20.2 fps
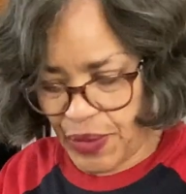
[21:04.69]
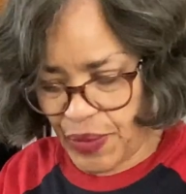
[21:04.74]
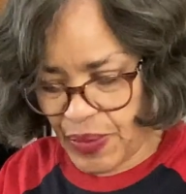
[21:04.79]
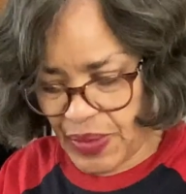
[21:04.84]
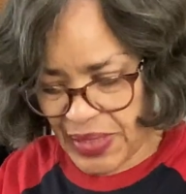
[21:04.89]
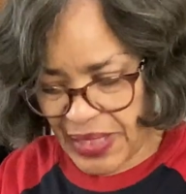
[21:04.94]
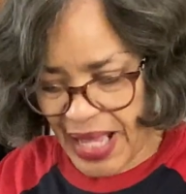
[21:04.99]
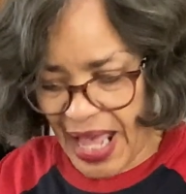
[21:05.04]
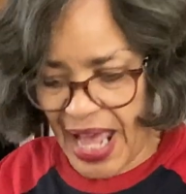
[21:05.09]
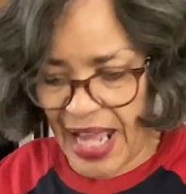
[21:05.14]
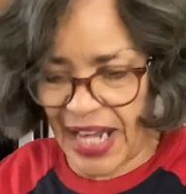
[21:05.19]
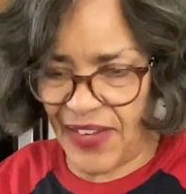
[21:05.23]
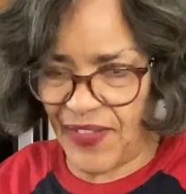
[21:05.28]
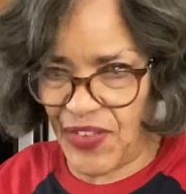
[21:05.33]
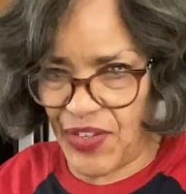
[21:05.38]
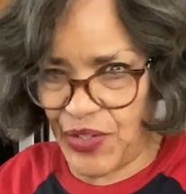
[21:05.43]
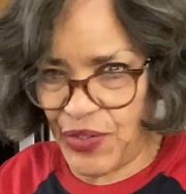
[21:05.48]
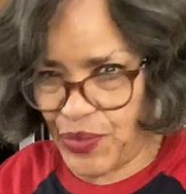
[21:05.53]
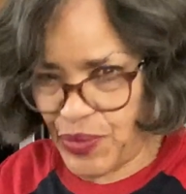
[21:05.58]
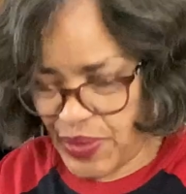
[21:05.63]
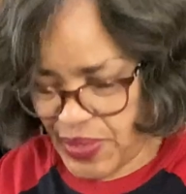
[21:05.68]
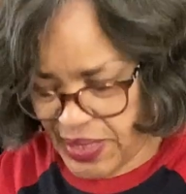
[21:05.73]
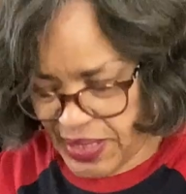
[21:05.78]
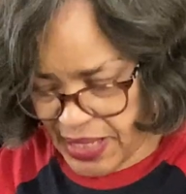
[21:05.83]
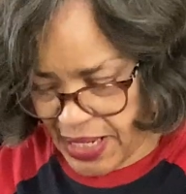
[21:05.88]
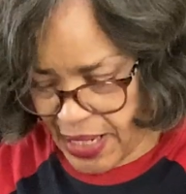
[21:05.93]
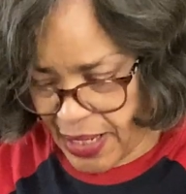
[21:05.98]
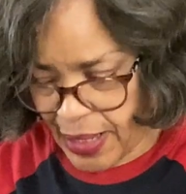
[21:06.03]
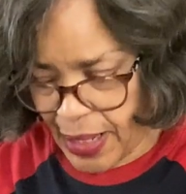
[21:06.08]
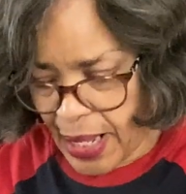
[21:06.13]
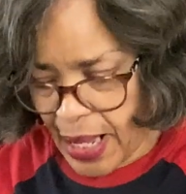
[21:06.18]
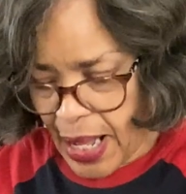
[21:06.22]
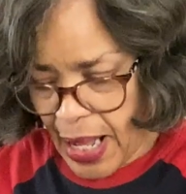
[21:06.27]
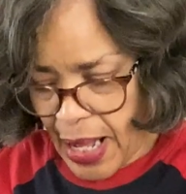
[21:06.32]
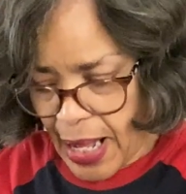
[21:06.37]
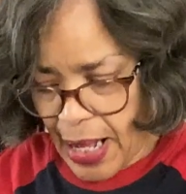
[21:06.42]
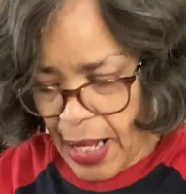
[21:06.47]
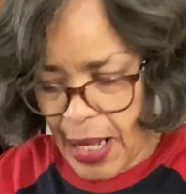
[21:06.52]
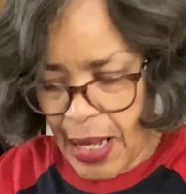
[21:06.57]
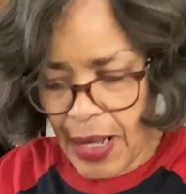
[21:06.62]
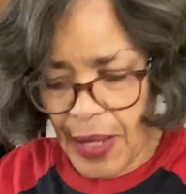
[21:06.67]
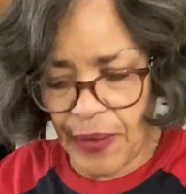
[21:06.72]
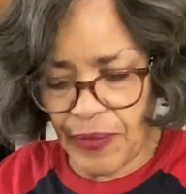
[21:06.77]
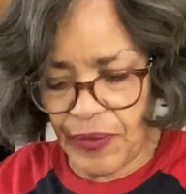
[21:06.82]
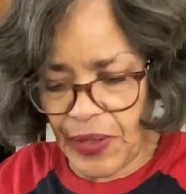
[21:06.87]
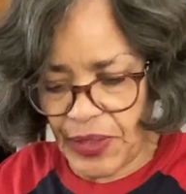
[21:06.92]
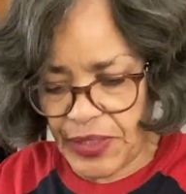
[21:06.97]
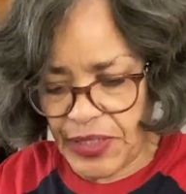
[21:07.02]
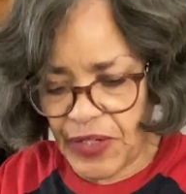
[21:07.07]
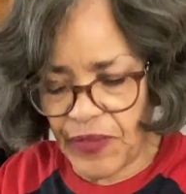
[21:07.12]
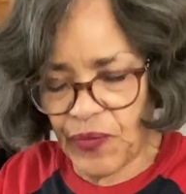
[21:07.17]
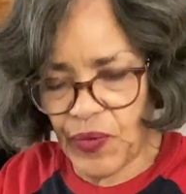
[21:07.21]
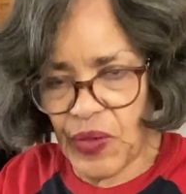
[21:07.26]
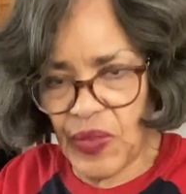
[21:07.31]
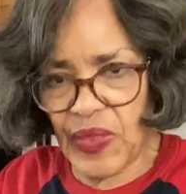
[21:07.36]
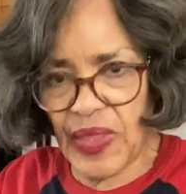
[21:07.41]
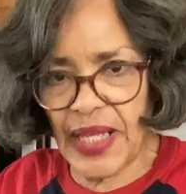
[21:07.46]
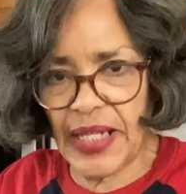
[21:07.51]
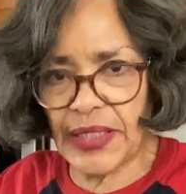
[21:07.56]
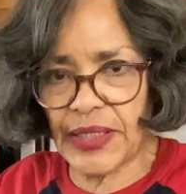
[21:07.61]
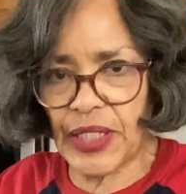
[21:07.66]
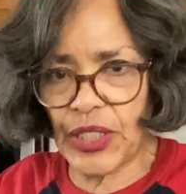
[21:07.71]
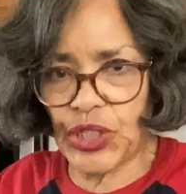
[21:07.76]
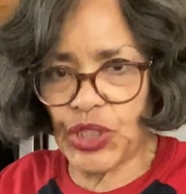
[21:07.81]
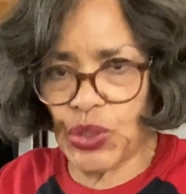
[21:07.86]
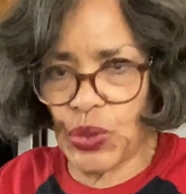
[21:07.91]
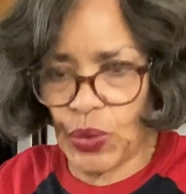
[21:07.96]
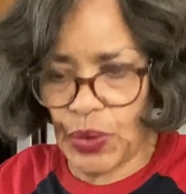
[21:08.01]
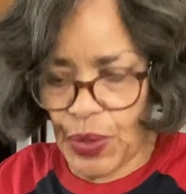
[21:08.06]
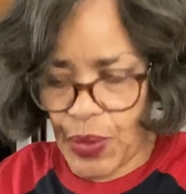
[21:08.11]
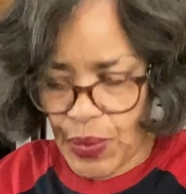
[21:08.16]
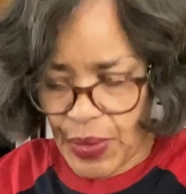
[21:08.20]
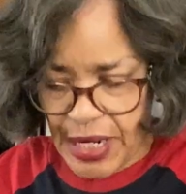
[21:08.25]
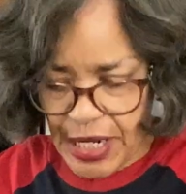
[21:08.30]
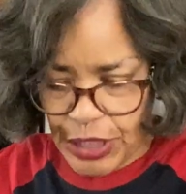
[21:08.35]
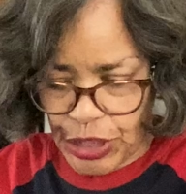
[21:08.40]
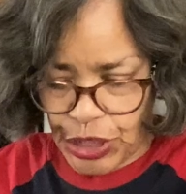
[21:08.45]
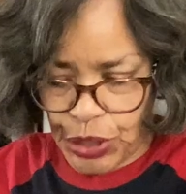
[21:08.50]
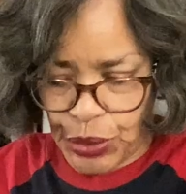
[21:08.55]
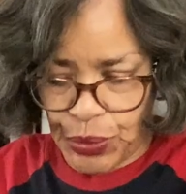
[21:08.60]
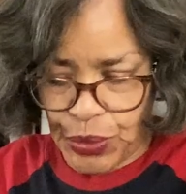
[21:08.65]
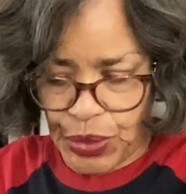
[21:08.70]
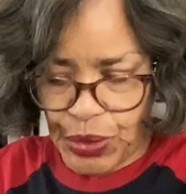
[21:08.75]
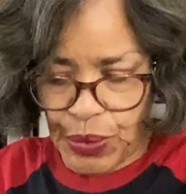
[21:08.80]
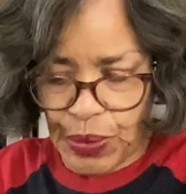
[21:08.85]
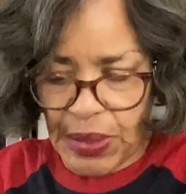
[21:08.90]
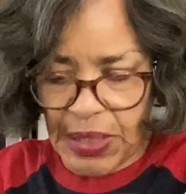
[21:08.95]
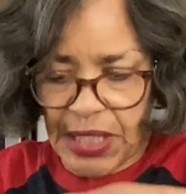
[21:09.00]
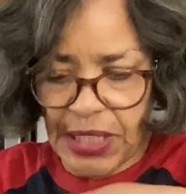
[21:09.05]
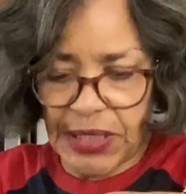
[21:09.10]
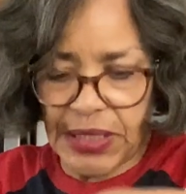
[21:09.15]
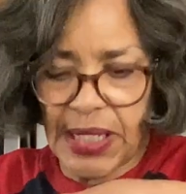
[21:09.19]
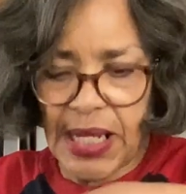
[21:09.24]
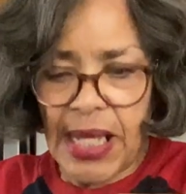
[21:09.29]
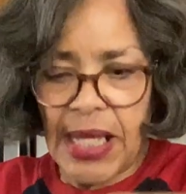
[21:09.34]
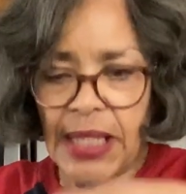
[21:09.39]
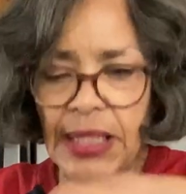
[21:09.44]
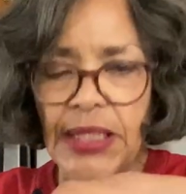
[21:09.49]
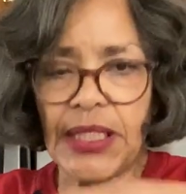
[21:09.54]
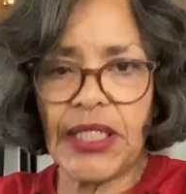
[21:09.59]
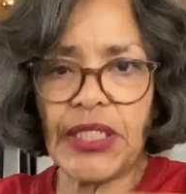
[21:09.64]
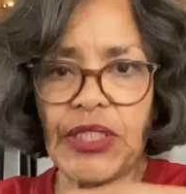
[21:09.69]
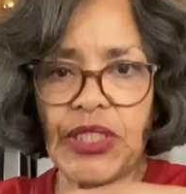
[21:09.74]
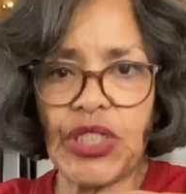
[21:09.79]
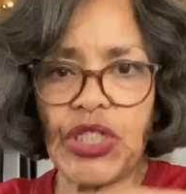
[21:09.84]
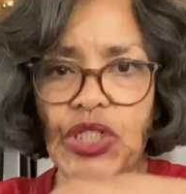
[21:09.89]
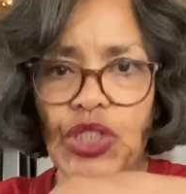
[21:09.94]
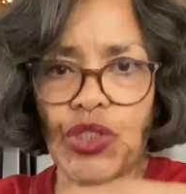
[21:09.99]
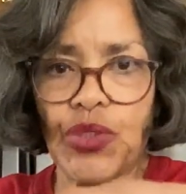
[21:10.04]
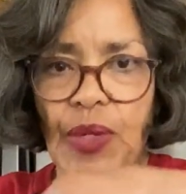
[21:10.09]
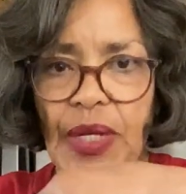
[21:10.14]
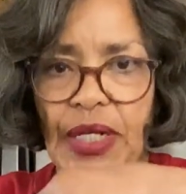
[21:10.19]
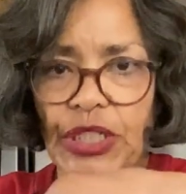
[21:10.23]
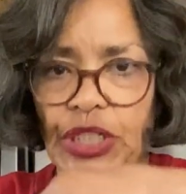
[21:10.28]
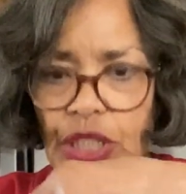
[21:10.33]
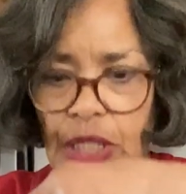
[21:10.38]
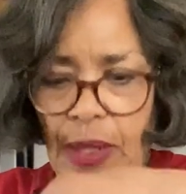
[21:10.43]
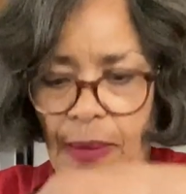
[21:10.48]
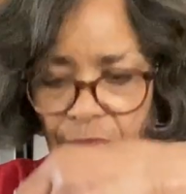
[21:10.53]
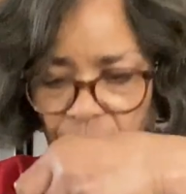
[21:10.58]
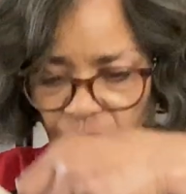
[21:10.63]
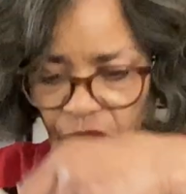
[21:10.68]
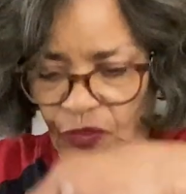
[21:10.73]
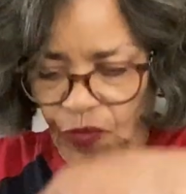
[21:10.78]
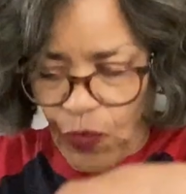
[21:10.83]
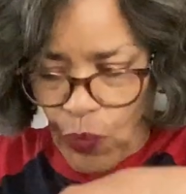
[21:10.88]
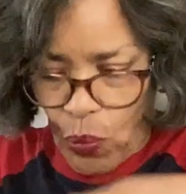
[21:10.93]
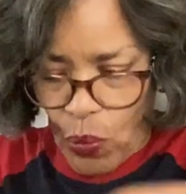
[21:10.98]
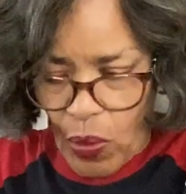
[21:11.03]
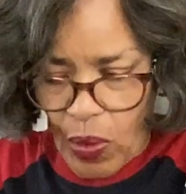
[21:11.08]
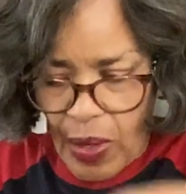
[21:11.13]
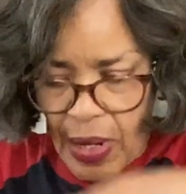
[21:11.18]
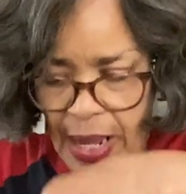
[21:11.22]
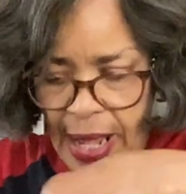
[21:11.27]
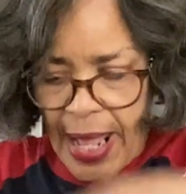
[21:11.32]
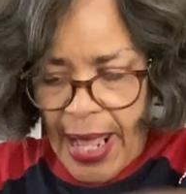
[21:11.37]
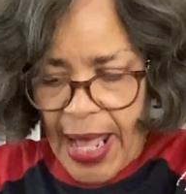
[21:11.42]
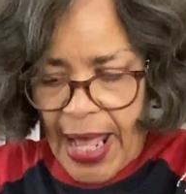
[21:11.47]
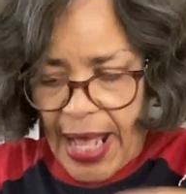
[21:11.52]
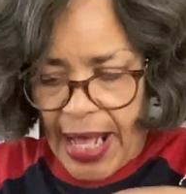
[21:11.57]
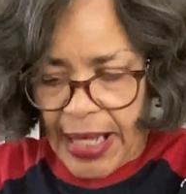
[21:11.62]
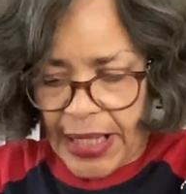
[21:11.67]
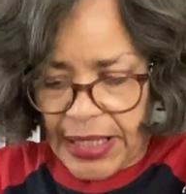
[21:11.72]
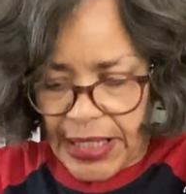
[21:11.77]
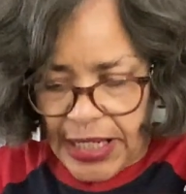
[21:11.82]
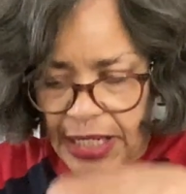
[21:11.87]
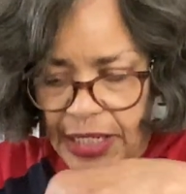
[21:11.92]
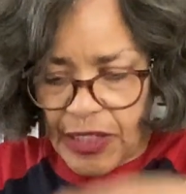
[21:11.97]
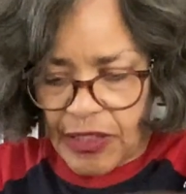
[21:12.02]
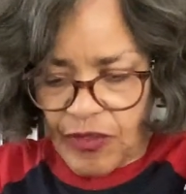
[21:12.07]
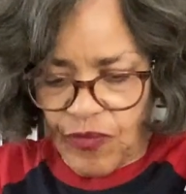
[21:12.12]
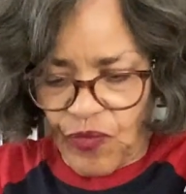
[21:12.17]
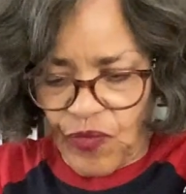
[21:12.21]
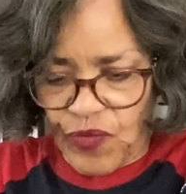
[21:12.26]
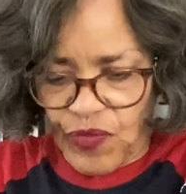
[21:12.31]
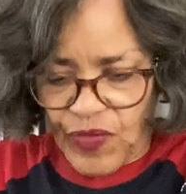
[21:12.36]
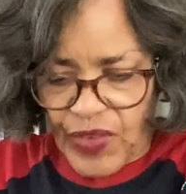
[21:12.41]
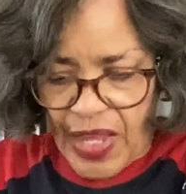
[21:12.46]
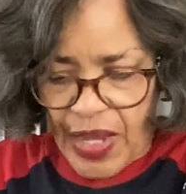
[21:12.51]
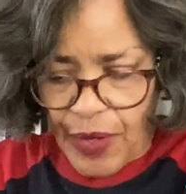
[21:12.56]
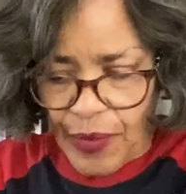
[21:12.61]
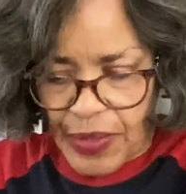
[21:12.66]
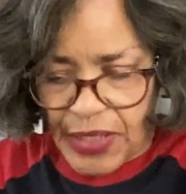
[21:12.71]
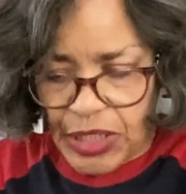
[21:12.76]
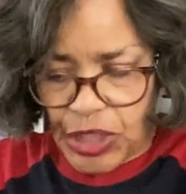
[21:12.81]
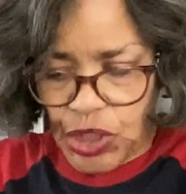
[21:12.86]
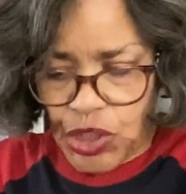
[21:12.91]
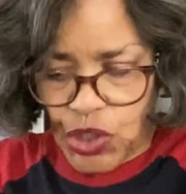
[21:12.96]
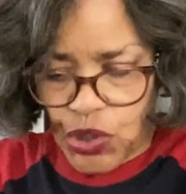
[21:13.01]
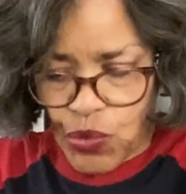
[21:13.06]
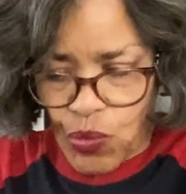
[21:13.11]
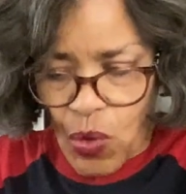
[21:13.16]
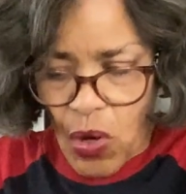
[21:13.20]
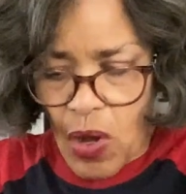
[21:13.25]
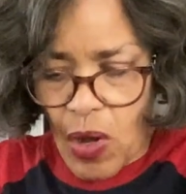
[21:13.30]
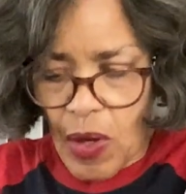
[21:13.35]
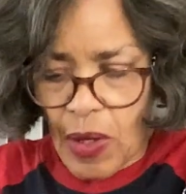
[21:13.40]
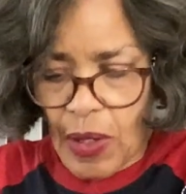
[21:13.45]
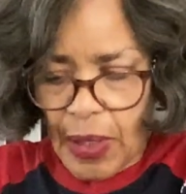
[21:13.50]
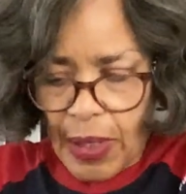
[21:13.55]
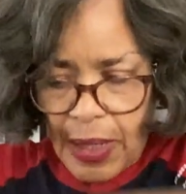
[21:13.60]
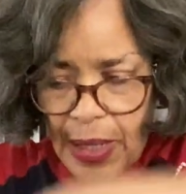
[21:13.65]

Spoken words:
It's kind of interesting, the different things that you learn as you do this. This is stretch number 4, and it is very strong.